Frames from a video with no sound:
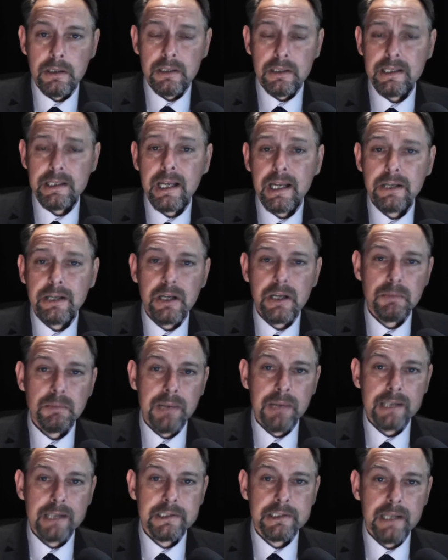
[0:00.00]
The EU
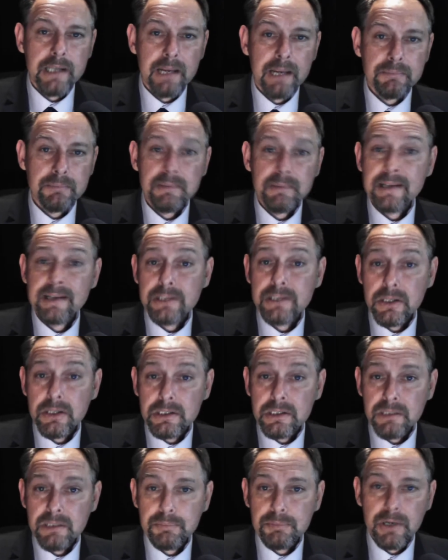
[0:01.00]
plans to implement
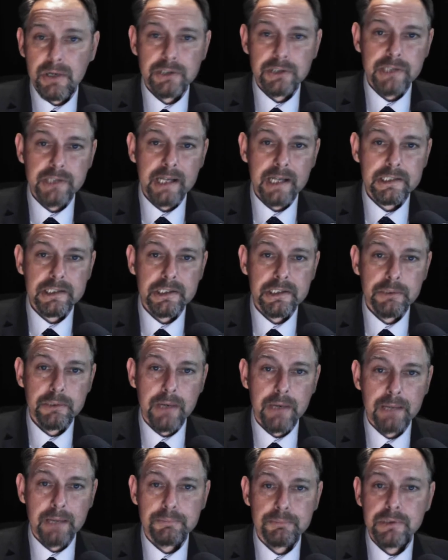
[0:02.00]
other projects
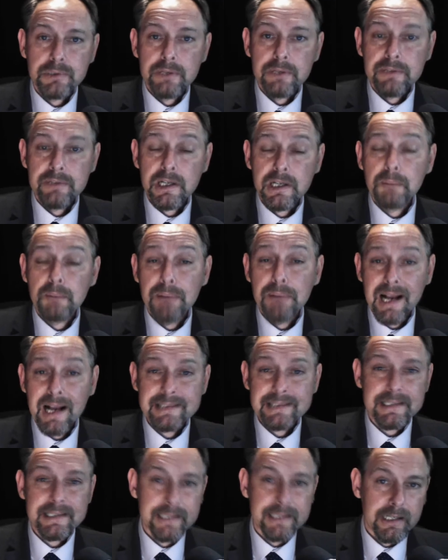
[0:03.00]
to improve the
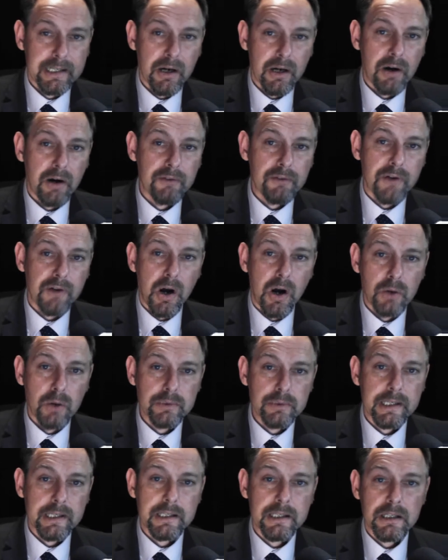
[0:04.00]
capacity of
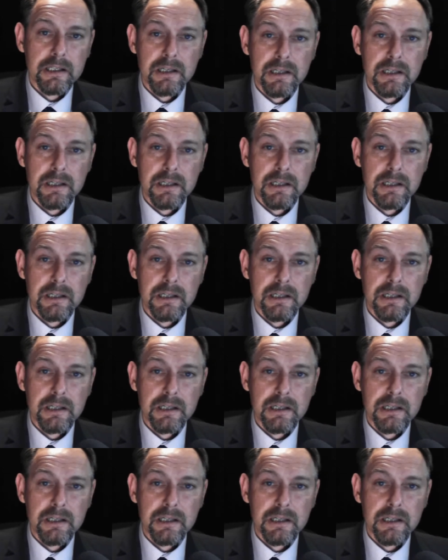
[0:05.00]
holding